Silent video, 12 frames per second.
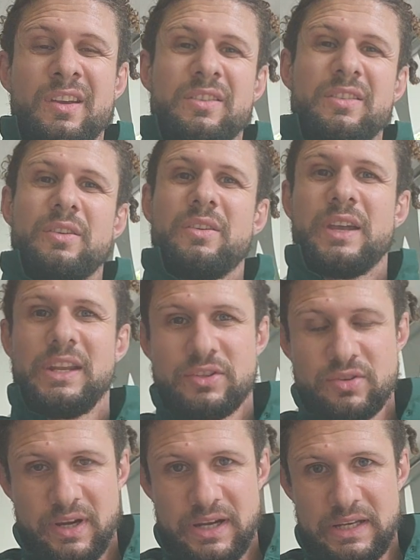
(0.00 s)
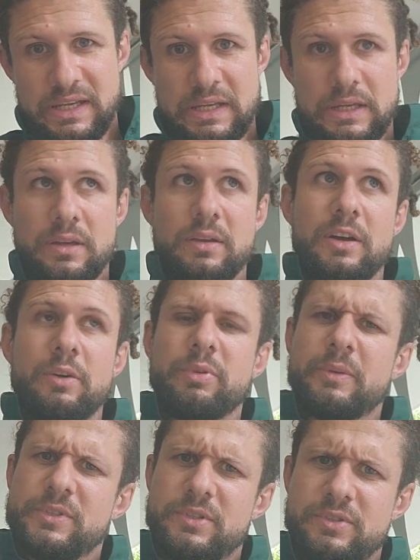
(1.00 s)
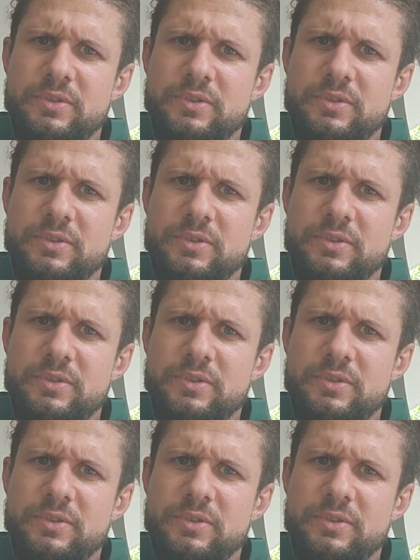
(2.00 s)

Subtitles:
So any training, I'll probably just